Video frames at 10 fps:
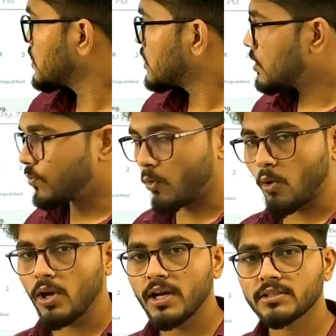
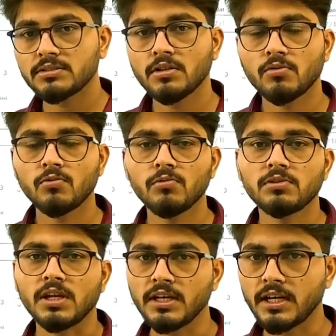violates the rule
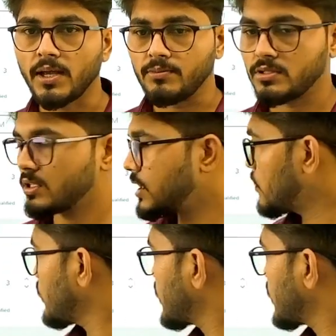3 times, he will get